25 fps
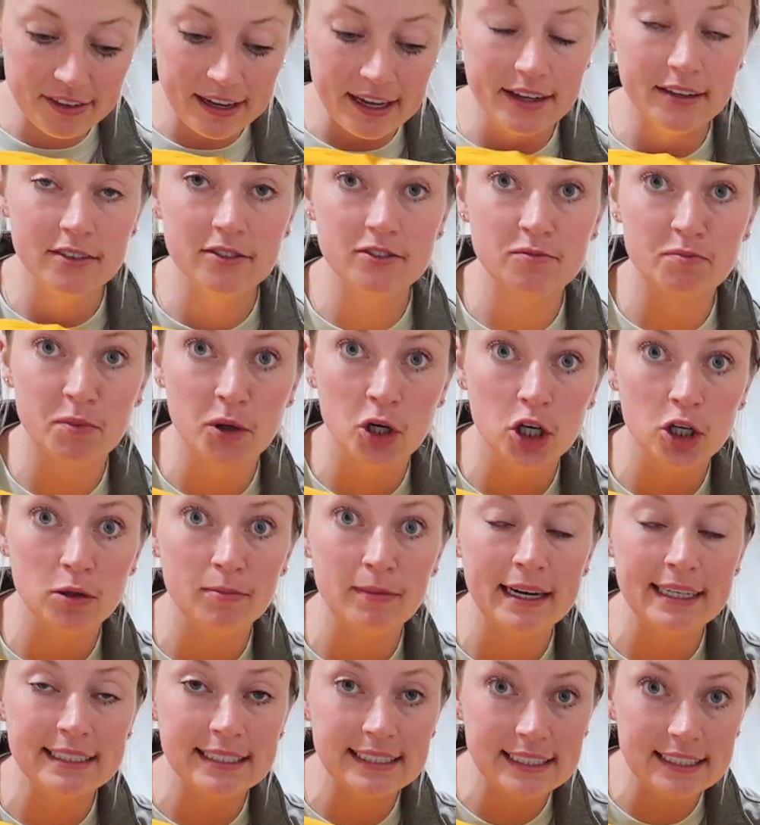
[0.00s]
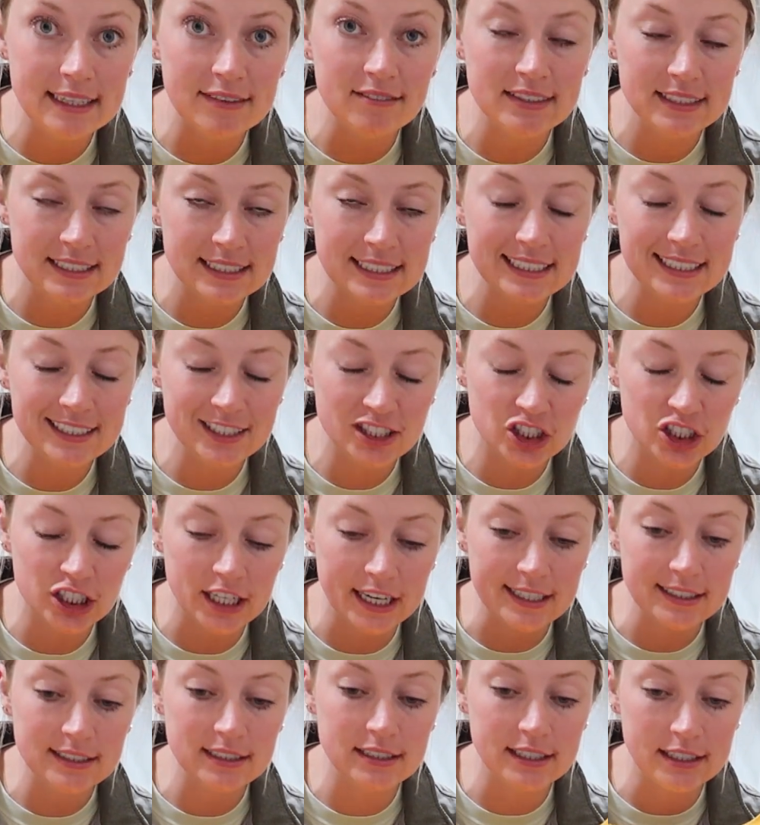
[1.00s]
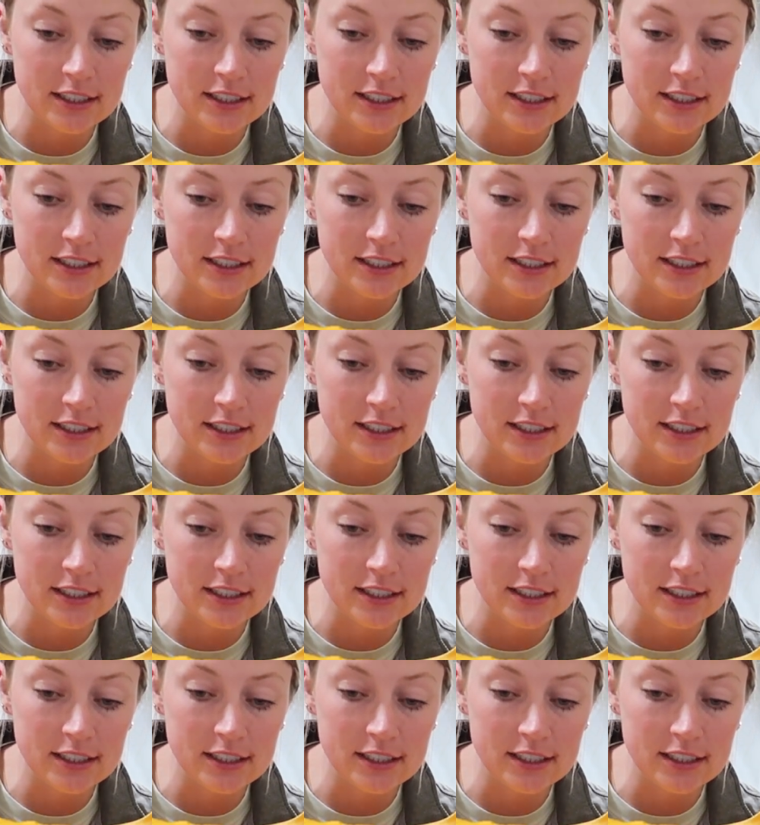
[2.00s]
and per my 17 checks,